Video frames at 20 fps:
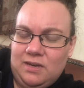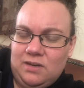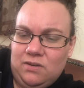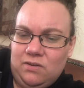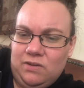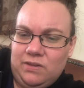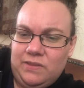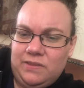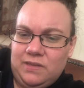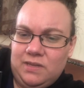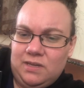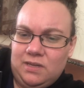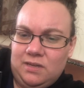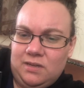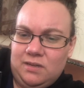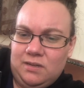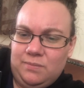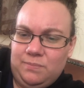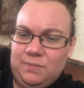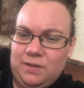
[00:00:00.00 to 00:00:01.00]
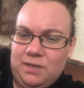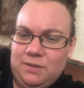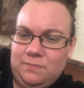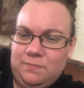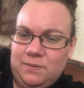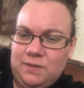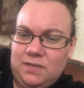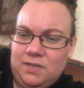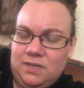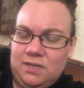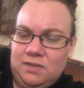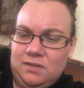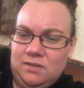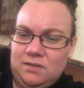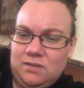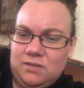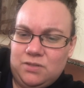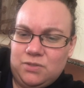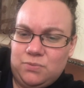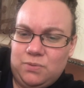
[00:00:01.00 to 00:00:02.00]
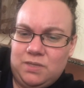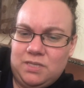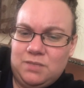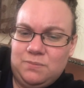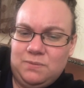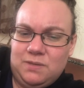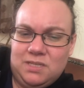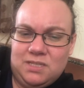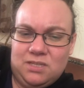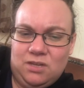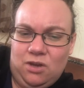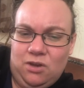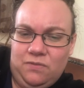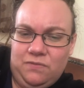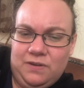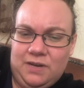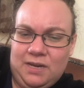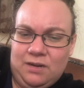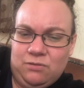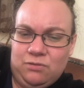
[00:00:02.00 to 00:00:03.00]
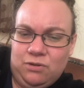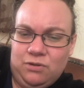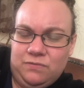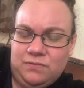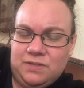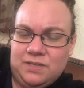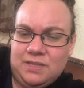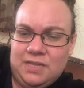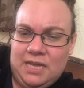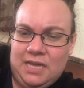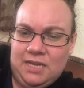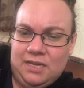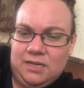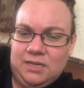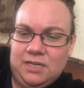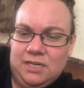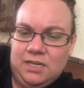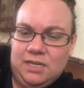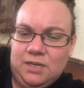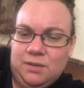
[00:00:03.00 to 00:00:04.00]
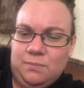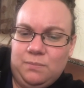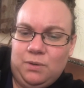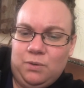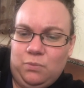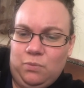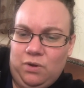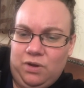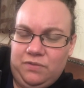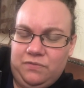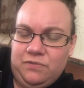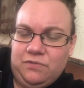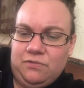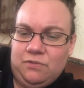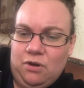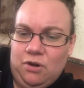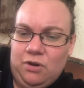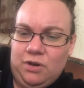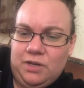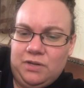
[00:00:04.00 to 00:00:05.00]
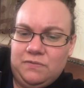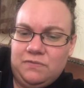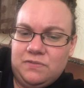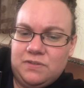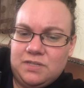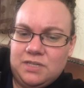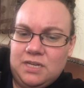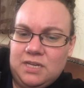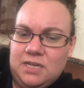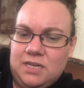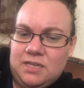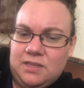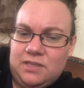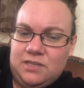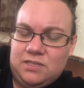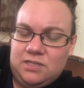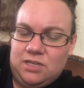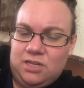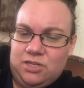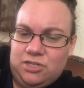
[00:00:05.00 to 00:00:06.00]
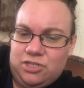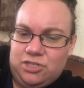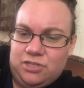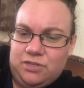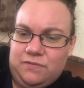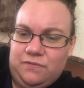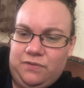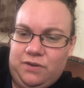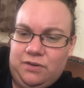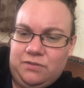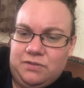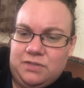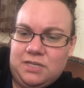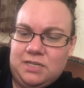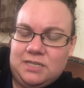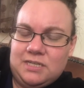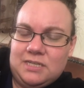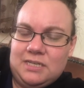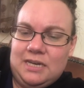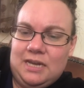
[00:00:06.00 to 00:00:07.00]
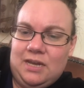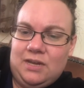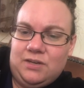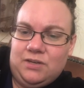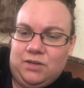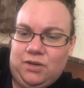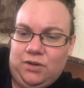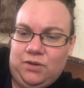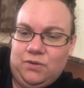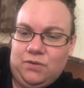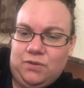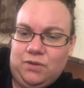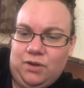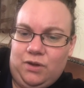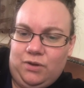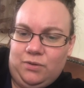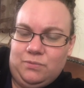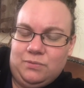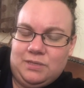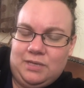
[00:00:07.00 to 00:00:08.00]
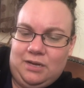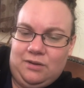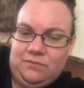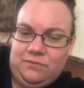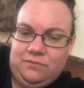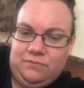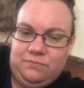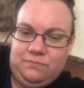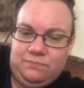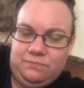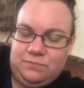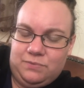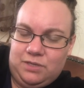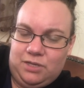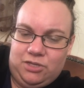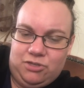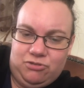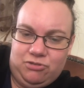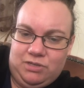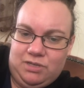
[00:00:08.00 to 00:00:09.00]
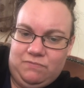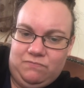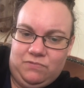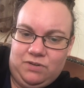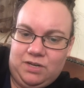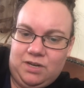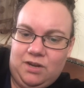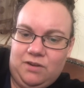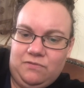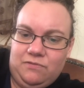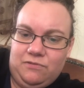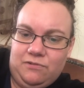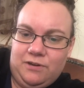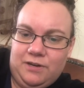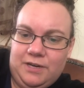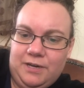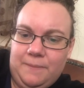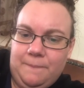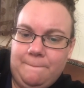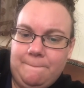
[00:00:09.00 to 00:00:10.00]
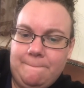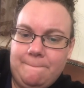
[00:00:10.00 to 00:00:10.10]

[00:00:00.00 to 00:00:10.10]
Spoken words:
I think maybe 20 minutes, half an hour after that, my wife arrived. The surgeon had phoned her to let her know that I was out of surgery and in recovery.